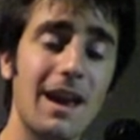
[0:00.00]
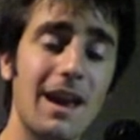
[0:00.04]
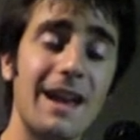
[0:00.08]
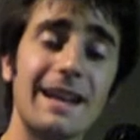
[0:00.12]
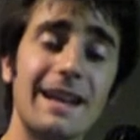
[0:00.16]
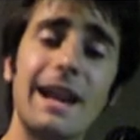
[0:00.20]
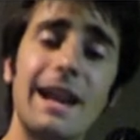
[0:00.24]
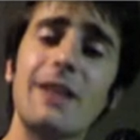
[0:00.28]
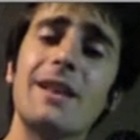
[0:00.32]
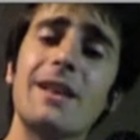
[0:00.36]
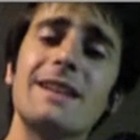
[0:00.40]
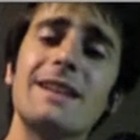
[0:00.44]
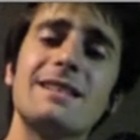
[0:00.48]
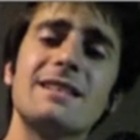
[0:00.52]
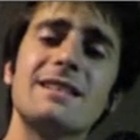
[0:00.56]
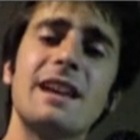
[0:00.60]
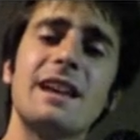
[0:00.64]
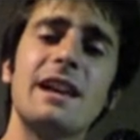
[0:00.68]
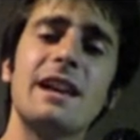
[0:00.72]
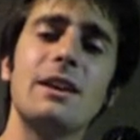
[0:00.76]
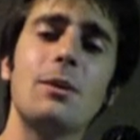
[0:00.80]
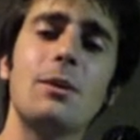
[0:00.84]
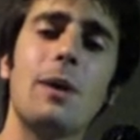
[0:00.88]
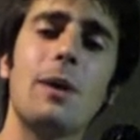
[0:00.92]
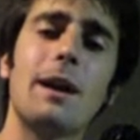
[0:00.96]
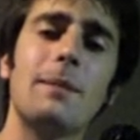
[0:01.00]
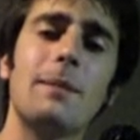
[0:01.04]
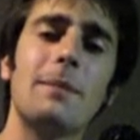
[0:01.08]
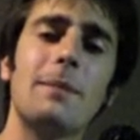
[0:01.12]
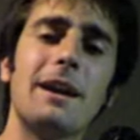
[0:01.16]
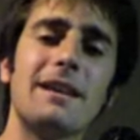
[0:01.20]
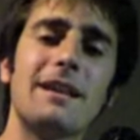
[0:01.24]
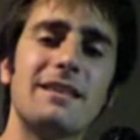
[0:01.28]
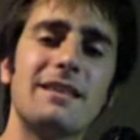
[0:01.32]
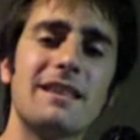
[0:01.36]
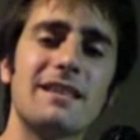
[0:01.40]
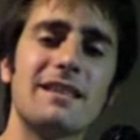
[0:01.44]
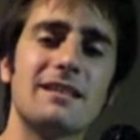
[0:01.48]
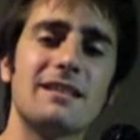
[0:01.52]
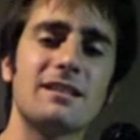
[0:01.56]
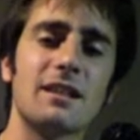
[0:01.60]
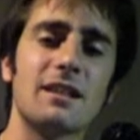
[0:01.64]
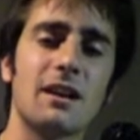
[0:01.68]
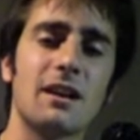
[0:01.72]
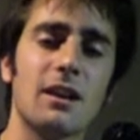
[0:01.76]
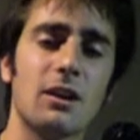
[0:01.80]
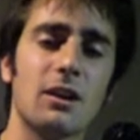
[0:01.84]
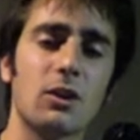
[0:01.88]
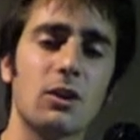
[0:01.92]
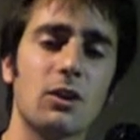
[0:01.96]
Now let's say you want to make this
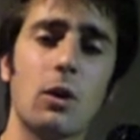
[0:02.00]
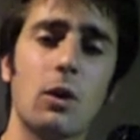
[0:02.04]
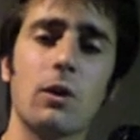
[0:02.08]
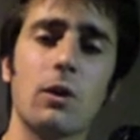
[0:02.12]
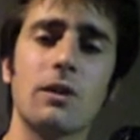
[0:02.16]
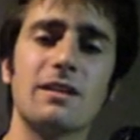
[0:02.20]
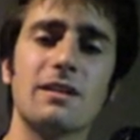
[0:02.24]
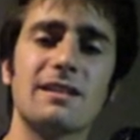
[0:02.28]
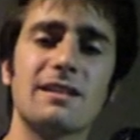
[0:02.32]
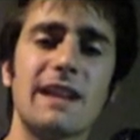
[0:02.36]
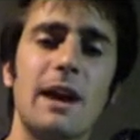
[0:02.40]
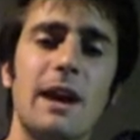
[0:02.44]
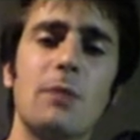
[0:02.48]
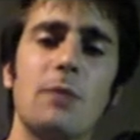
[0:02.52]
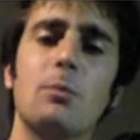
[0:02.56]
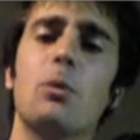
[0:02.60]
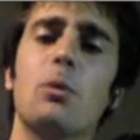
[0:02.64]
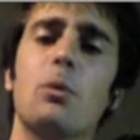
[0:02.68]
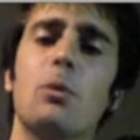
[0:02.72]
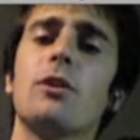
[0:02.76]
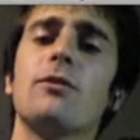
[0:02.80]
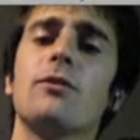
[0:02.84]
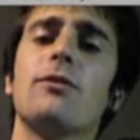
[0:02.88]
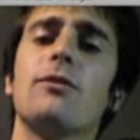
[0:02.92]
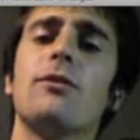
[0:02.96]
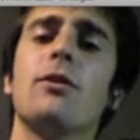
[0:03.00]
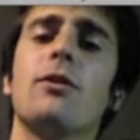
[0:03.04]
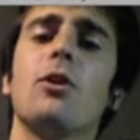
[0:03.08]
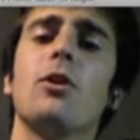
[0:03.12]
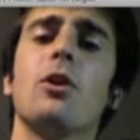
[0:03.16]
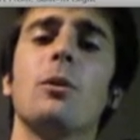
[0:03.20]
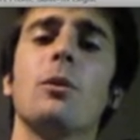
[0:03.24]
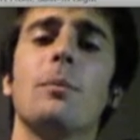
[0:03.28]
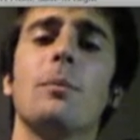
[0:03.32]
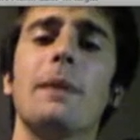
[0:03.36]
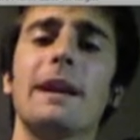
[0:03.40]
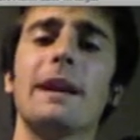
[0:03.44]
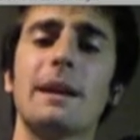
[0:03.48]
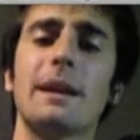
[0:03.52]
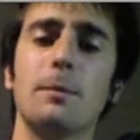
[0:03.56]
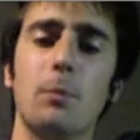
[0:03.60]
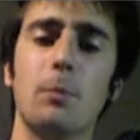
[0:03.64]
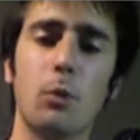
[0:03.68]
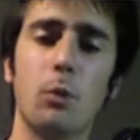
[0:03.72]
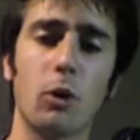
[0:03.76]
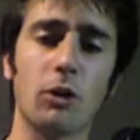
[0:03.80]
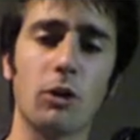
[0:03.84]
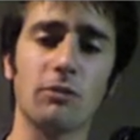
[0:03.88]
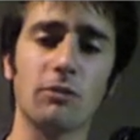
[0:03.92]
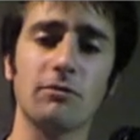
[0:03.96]
chord sound more full, make it
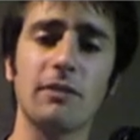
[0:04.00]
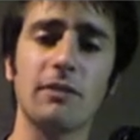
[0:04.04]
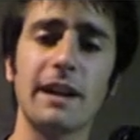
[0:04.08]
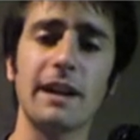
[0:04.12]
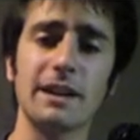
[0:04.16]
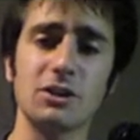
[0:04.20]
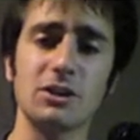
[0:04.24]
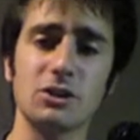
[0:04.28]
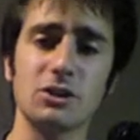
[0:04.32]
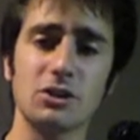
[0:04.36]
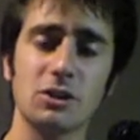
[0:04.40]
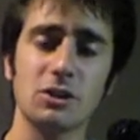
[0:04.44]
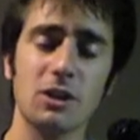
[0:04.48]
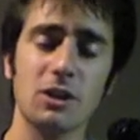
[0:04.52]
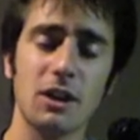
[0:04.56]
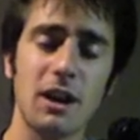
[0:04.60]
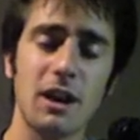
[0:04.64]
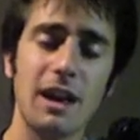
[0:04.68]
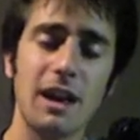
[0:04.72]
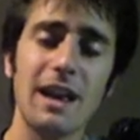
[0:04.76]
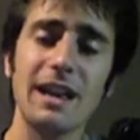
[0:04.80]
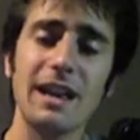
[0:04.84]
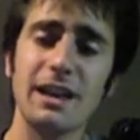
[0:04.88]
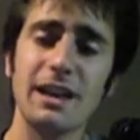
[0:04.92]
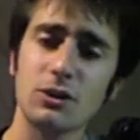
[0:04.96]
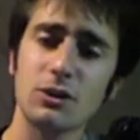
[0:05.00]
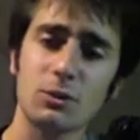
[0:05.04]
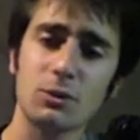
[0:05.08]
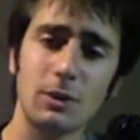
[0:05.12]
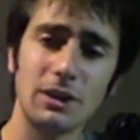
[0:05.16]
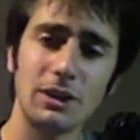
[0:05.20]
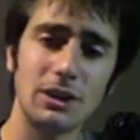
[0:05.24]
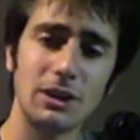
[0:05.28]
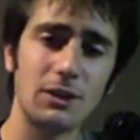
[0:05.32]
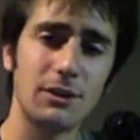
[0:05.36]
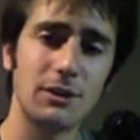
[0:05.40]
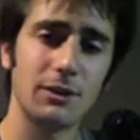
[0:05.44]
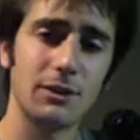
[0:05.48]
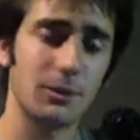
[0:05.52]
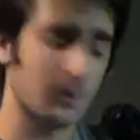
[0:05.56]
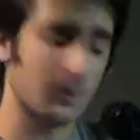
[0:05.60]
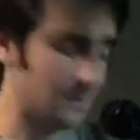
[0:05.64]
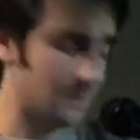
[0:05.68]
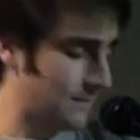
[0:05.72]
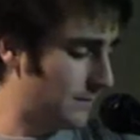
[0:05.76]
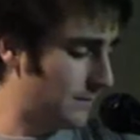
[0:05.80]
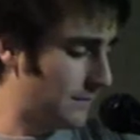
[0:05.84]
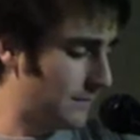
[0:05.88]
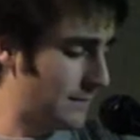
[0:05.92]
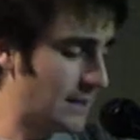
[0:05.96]
more rich. Here's what you do.
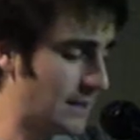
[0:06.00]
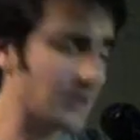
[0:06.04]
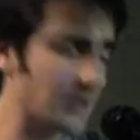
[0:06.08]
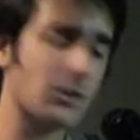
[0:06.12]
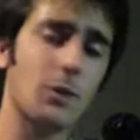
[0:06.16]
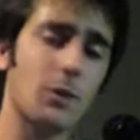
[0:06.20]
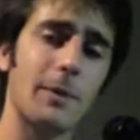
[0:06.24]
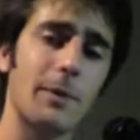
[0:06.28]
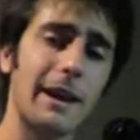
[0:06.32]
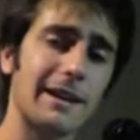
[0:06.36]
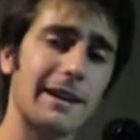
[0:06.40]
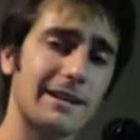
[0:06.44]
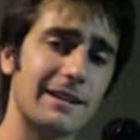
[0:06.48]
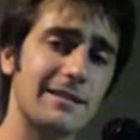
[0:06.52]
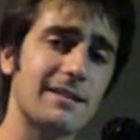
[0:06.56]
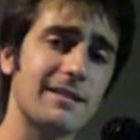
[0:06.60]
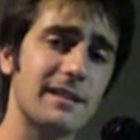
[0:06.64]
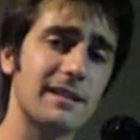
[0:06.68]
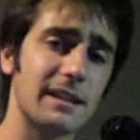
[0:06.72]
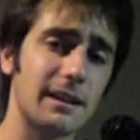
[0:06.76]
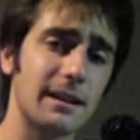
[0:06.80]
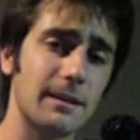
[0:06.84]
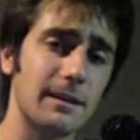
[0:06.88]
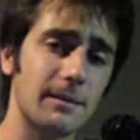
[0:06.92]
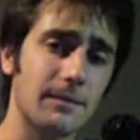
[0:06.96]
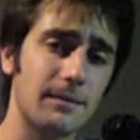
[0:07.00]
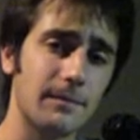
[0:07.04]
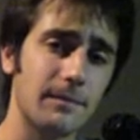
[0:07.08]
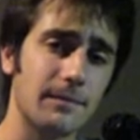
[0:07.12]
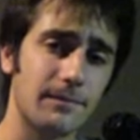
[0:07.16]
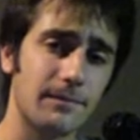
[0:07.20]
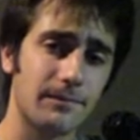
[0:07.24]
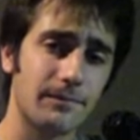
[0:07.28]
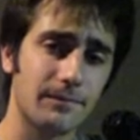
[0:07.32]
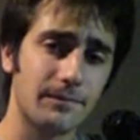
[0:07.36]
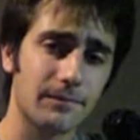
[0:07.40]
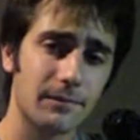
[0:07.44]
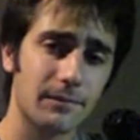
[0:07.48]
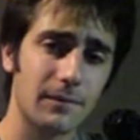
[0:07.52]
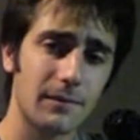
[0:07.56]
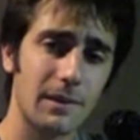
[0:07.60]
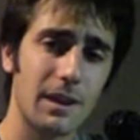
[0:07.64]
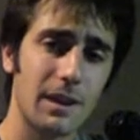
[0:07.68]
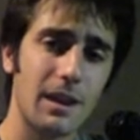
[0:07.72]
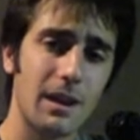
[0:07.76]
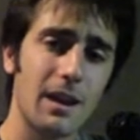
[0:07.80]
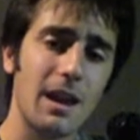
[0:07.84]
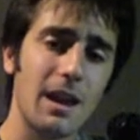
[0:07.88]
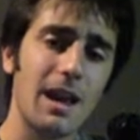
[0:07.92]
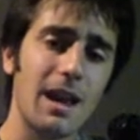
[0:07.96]
Let's go back to C.
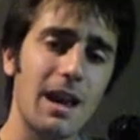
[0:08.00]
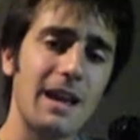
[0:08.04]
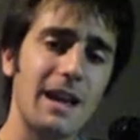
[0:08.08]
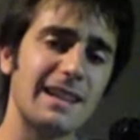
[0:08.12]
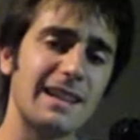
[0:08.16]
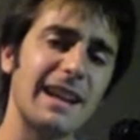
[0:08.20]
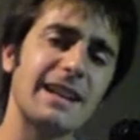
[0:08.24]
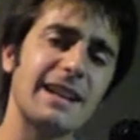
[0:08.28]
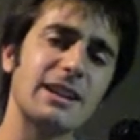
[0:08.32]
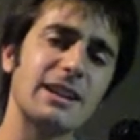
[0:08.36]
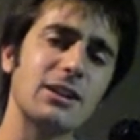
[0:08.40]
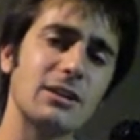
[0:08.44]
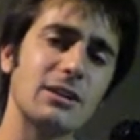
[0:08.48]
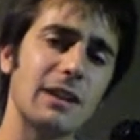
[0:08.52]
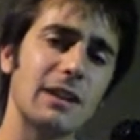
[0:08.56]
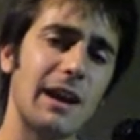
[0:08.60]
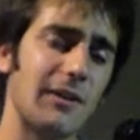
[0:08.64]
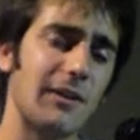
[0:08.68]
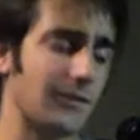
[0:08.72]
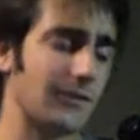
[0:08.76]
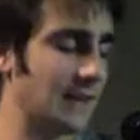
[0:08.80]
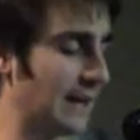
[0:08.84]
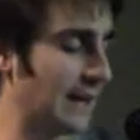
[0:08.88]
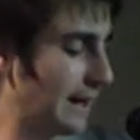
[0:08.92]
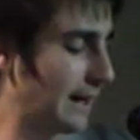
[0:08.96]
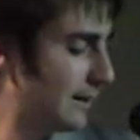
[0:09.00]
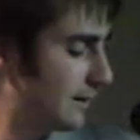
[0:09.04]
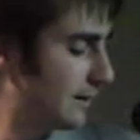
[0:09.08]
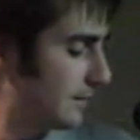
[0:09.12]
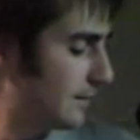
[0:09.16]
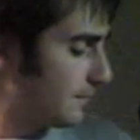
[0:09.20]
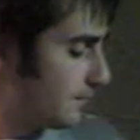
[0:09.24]
Take your left hand